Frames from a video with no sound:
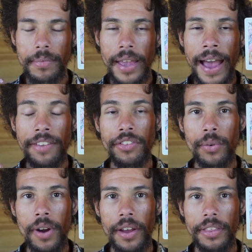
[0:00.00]

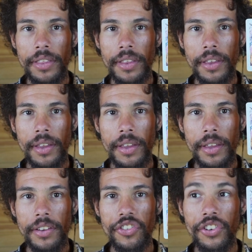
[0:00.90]
Astaroth.
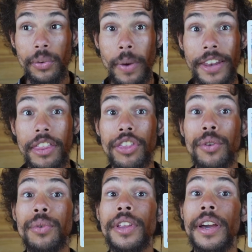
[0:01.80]
She went
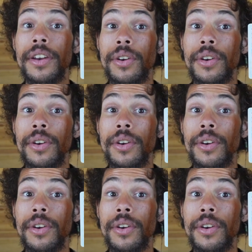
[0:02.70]
through the